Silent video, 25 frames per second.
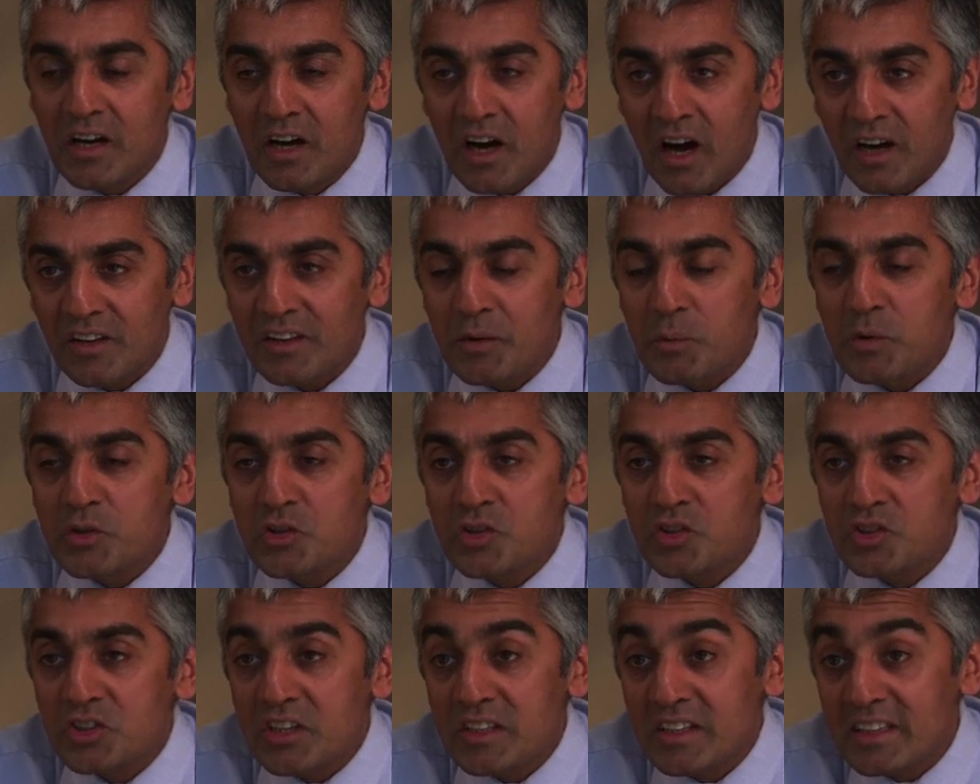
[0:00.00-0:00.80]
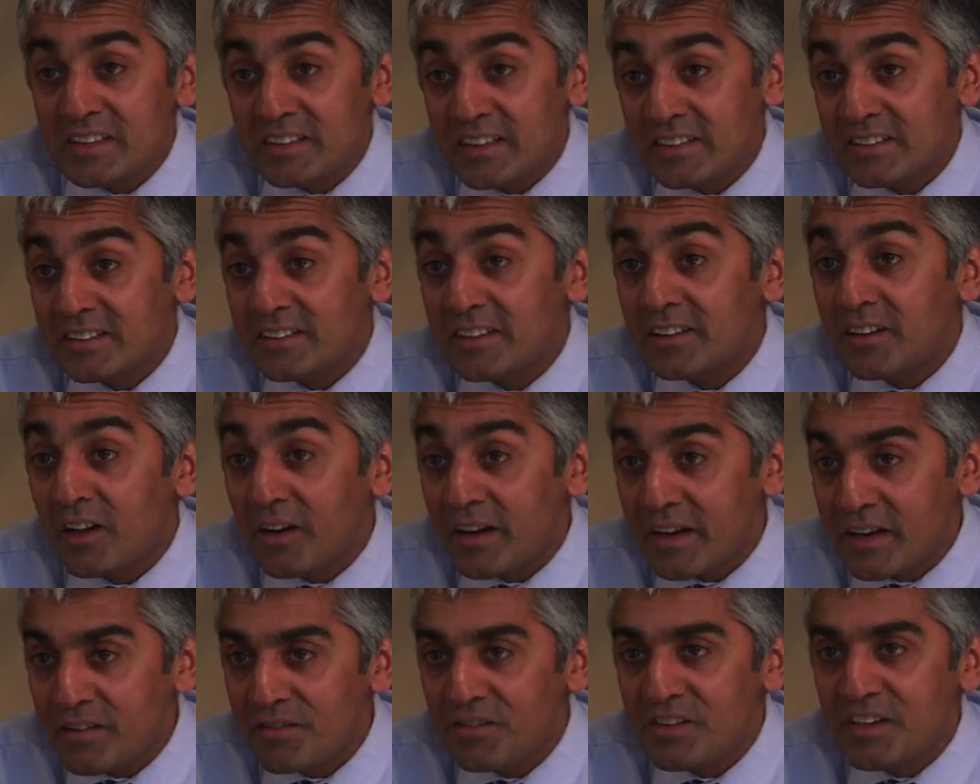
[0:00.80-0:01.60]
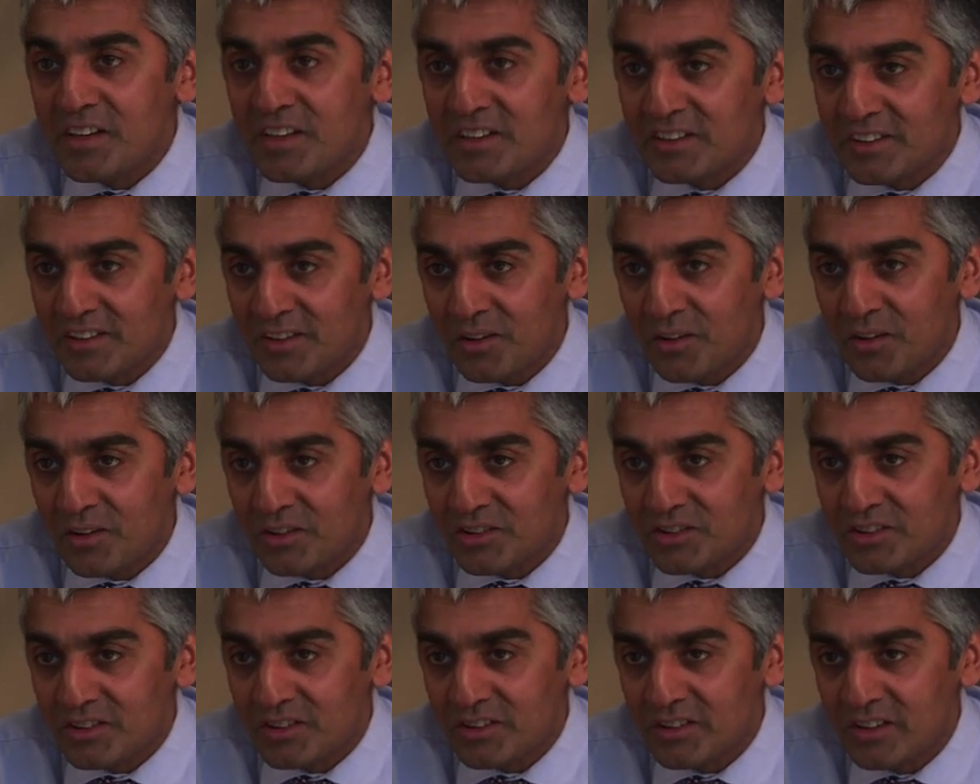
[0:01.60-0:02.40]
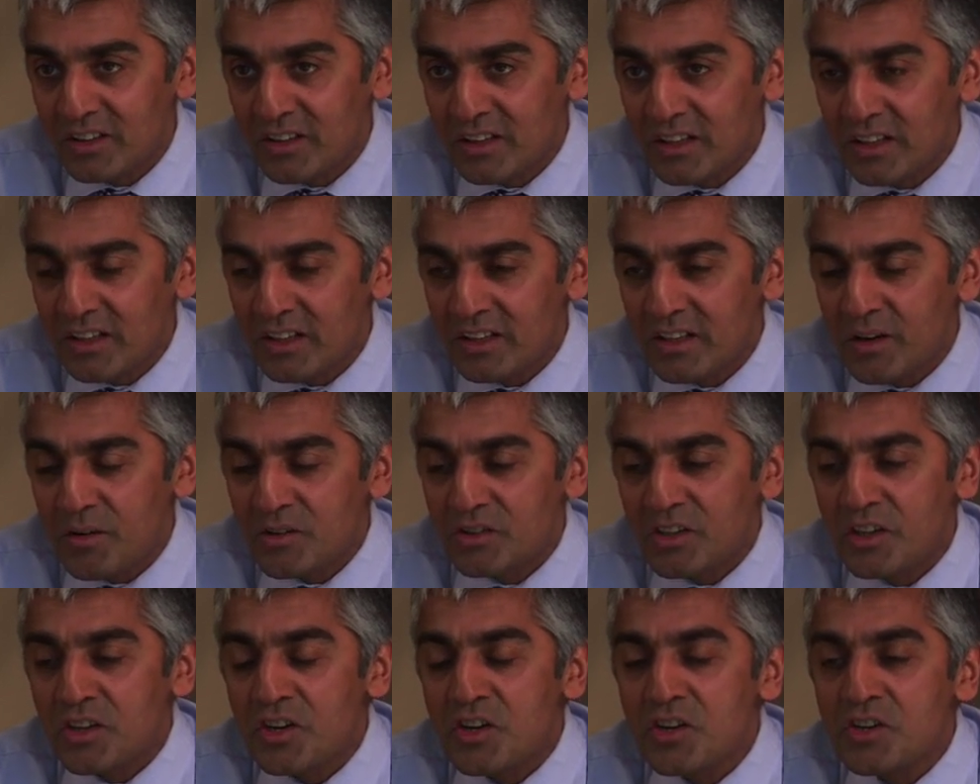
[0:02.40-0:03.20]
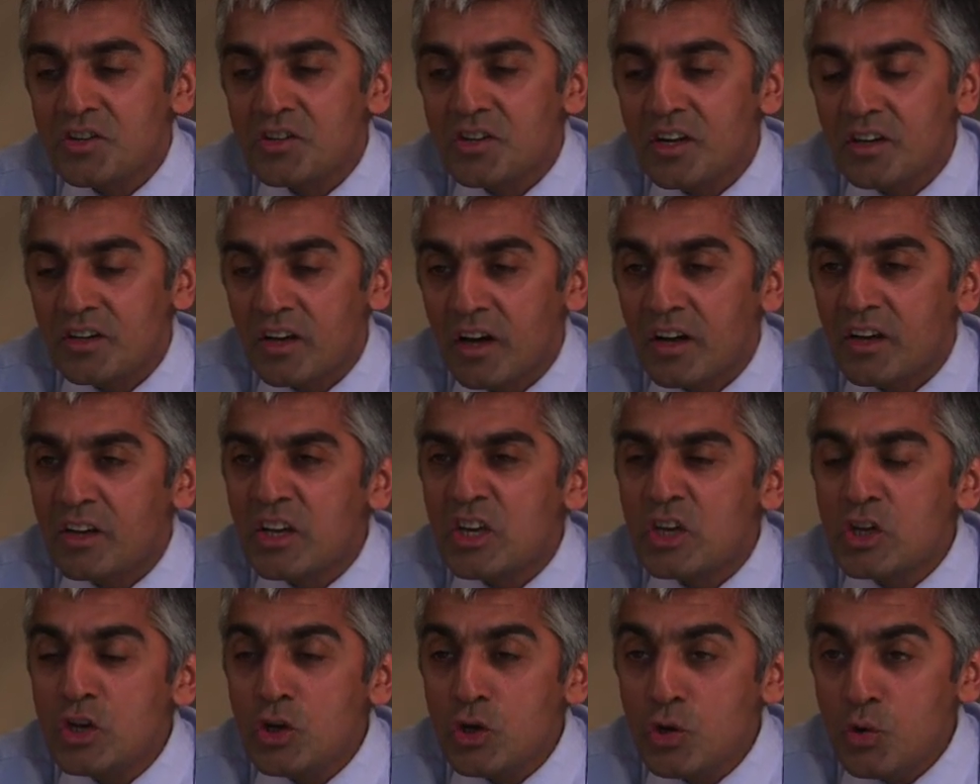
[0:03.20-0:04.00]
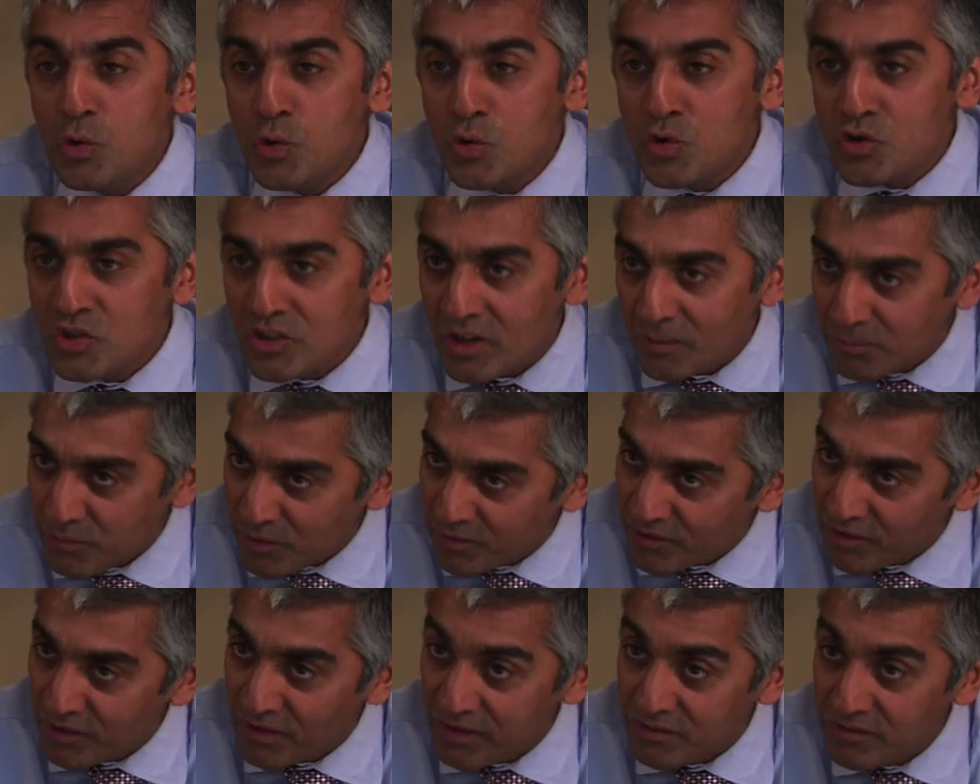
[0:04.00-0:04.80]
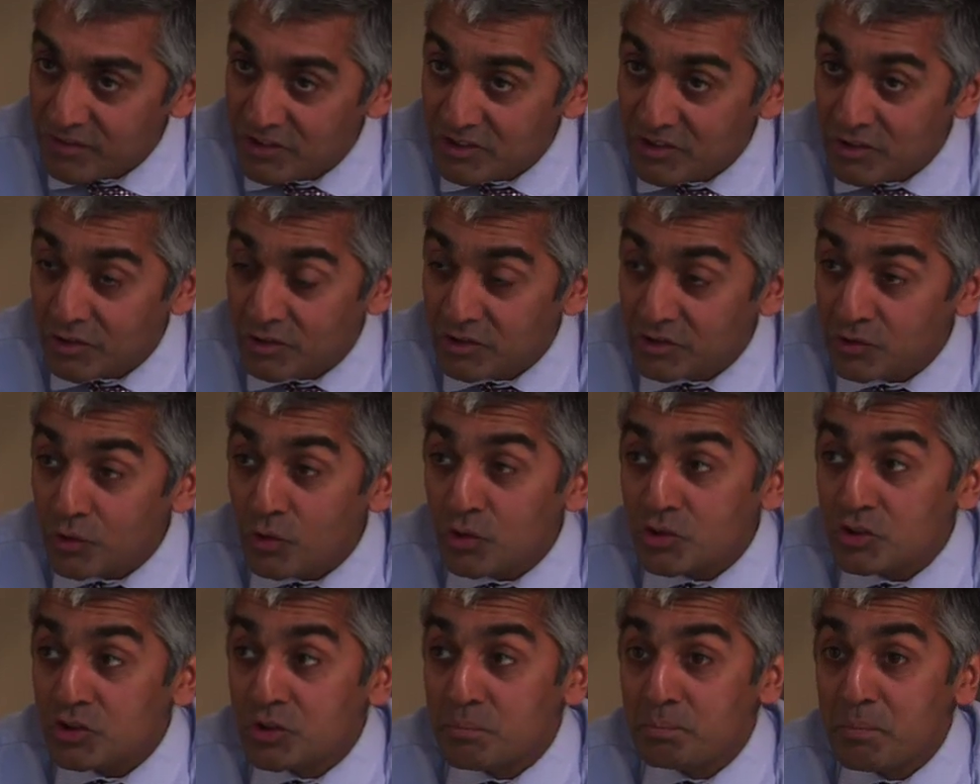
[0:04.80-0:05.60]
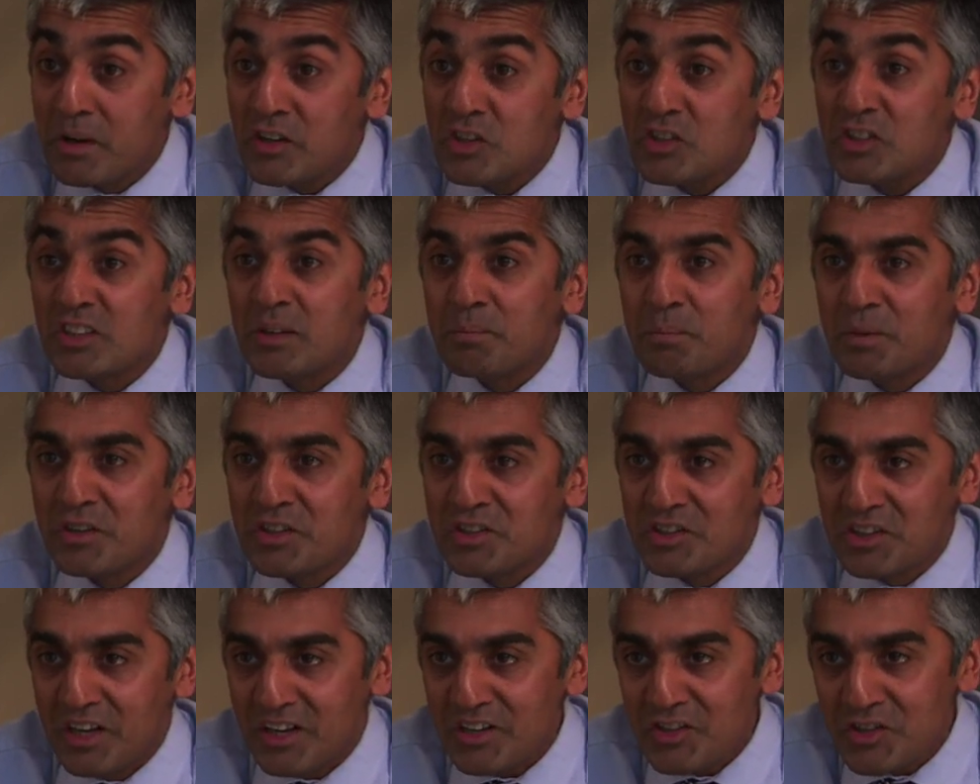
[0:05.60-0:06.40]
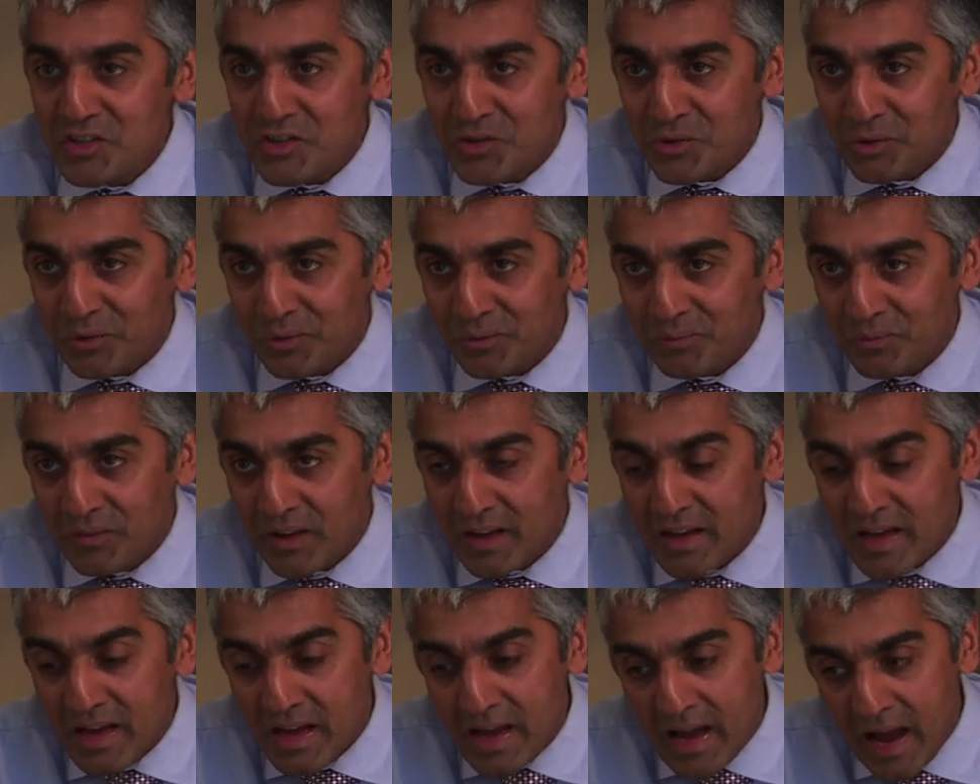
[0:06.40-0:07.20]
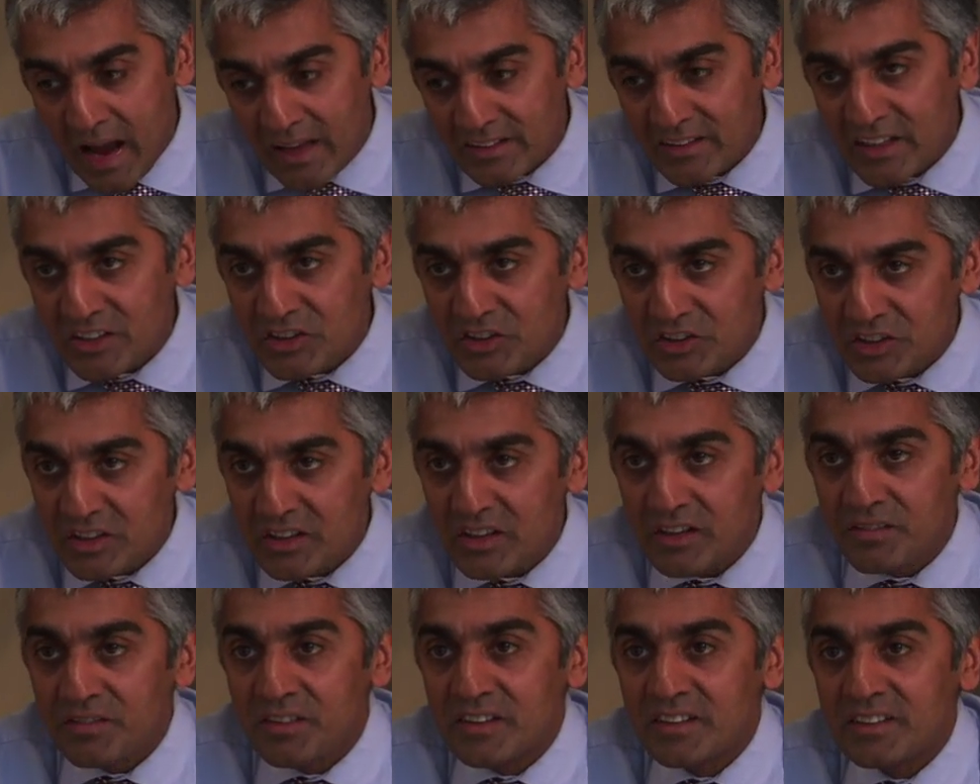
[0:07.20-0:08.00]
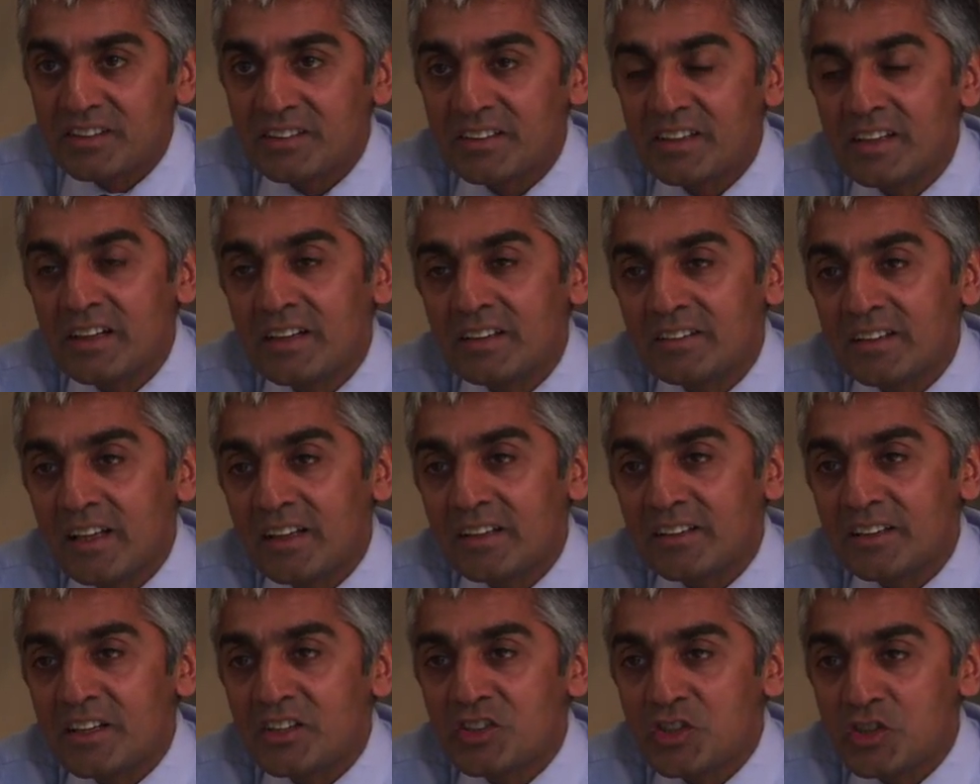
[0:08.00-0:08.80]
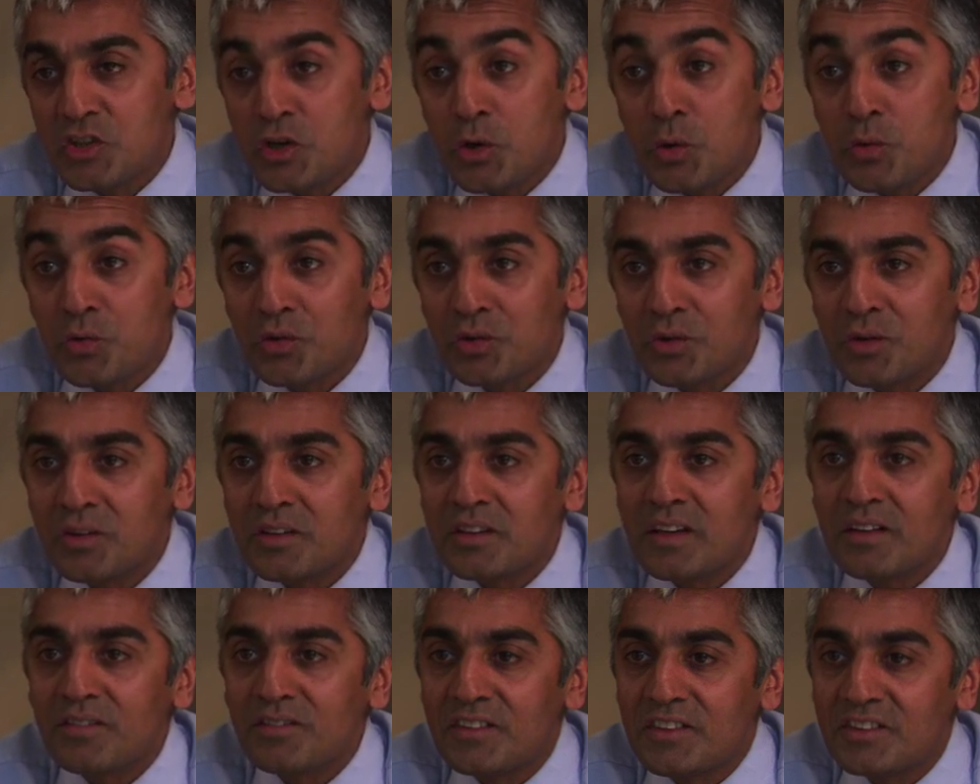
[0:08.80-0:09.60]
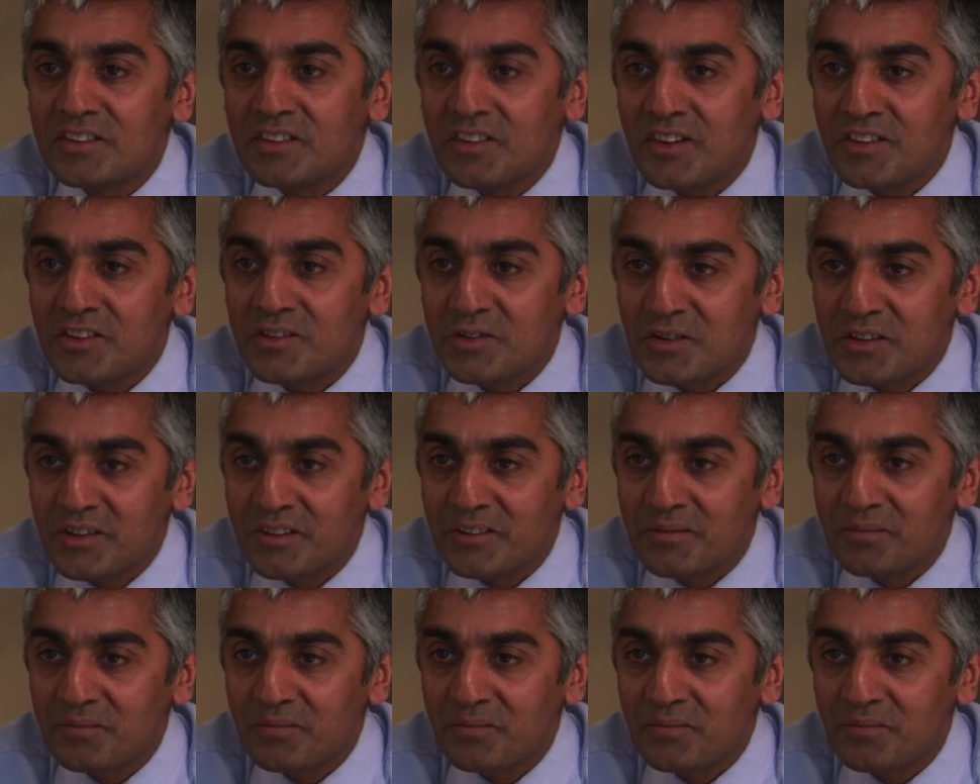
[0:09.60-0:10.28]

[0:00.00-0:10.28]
I think we should see this as life years lost. There is a, a huge number of life years lost, not to mention the potential and the service that this youth could give this country.